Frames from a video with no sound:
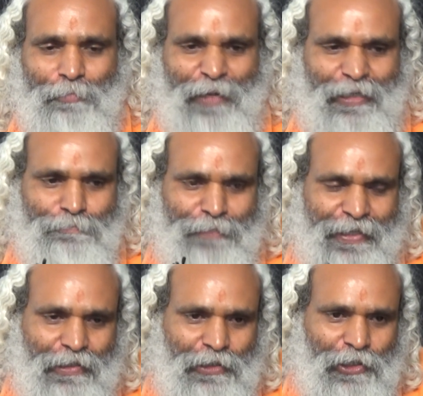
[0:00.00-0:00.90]
But
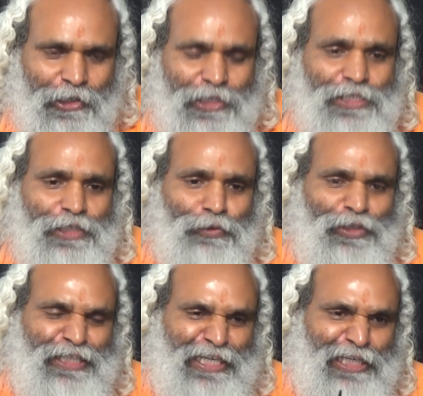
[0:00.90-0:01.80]
because
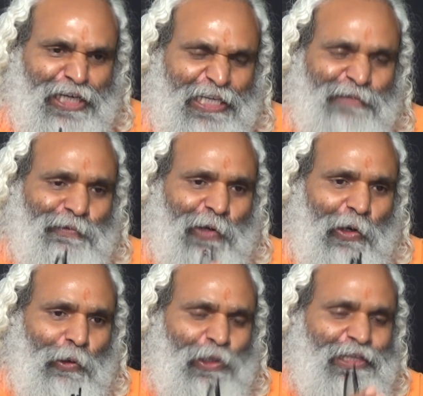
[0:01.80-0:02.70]
you did not
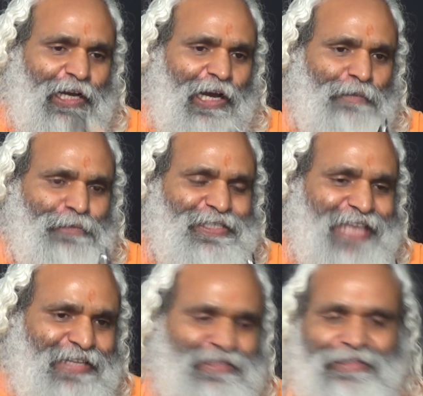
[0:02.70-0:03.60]
follow the
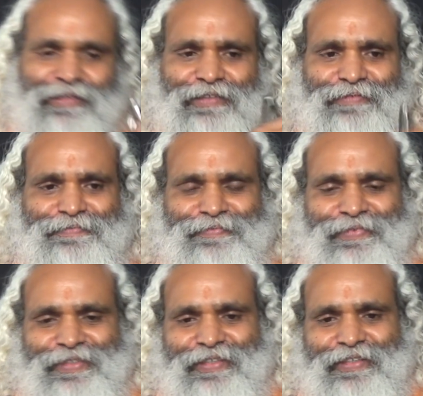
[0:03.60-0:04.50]
Kalpashastra,
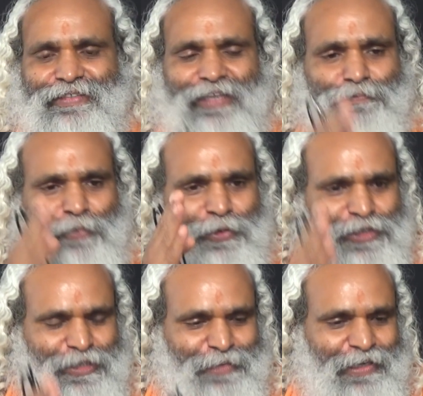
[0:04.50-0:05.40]

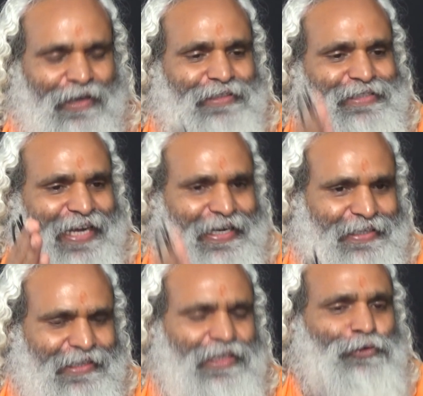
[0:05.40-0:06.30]
supposed to be done
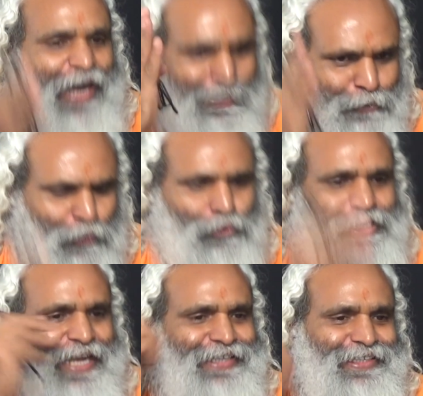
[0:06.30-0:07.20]
chanting, you have to do
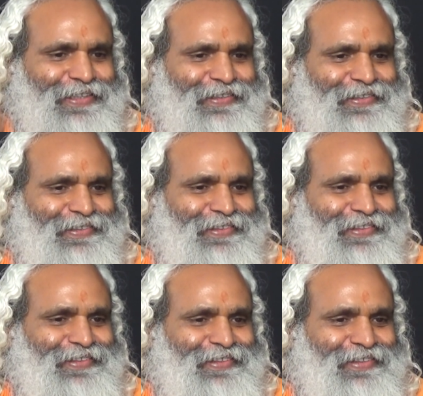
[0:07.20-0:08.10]
chanting.
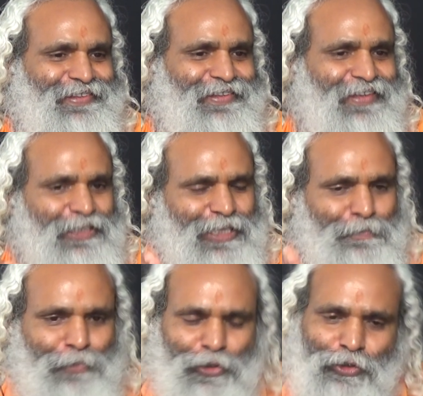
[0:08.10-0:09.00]

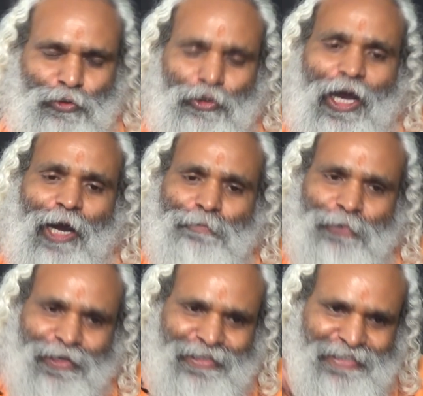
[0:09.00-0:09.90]
Supposed to
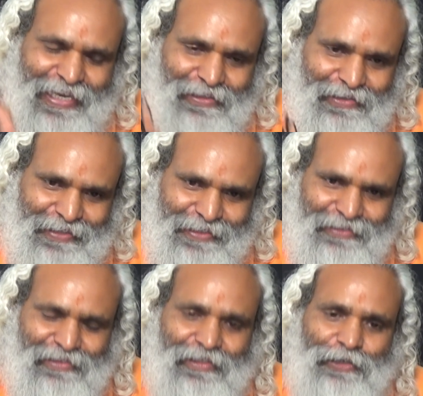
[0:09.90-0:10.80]
offer these other
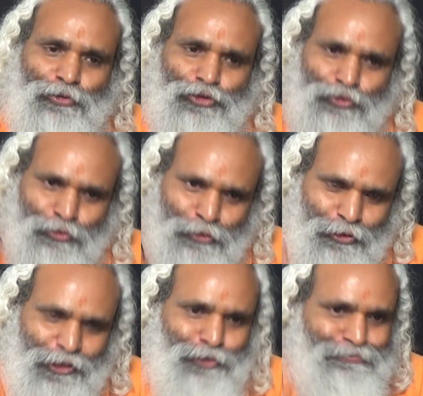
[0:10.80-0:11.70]
things, you should,
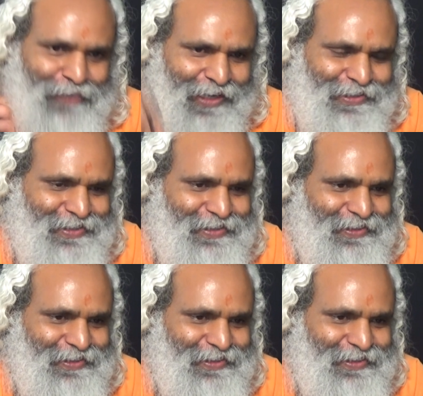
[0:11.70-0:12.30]
you must.